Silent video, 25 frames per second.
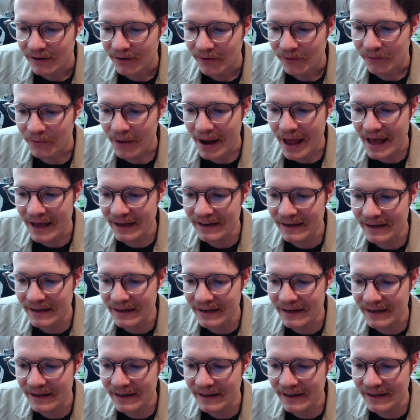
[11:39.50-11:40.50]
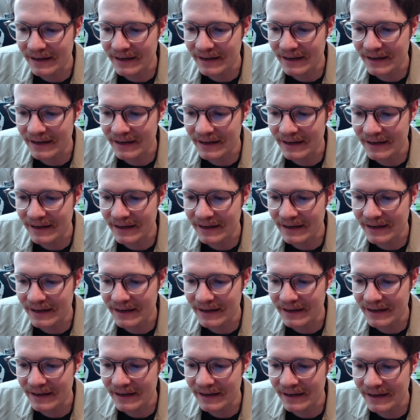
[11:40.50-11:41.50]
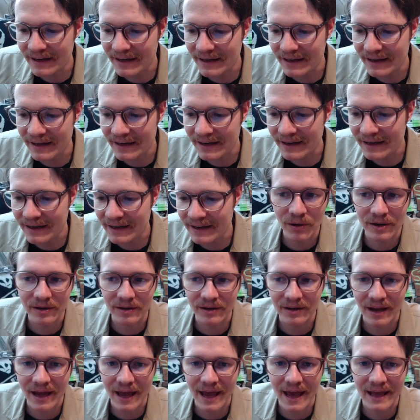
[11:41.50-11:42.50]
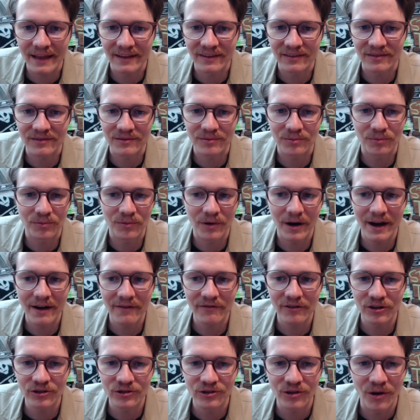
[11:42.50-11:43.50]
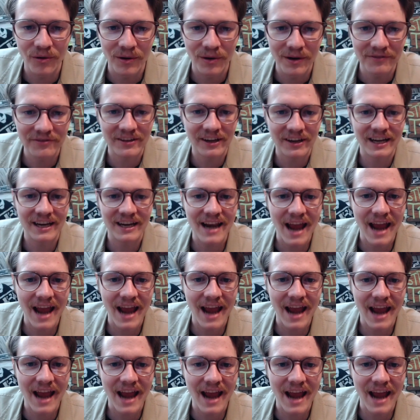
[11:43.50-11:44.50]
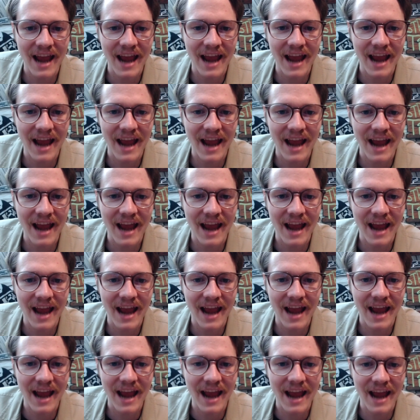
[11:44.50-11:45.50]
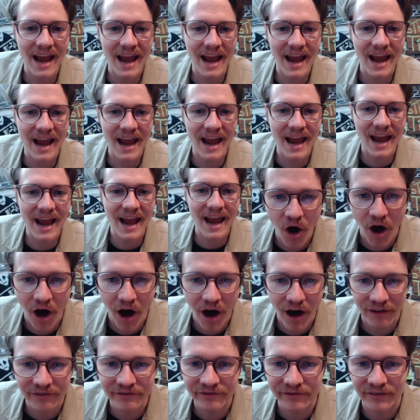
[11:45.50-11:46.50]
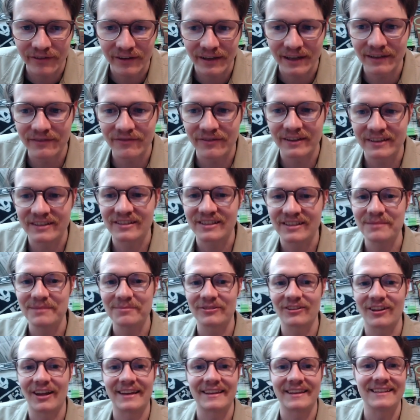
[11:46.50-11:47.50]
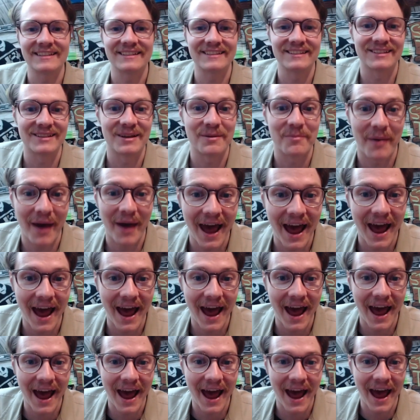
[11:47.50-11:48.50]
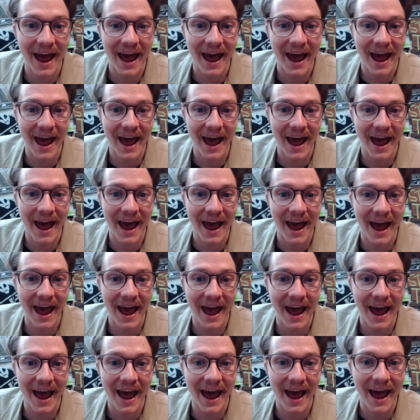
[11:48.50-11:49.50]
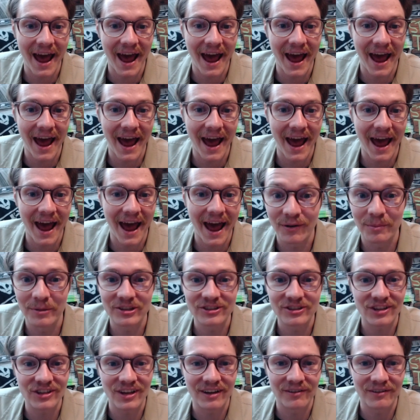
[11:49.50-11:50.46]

red and orange and yellow and whatever. So if the connection is really off, if it seems like this is a bad idea from a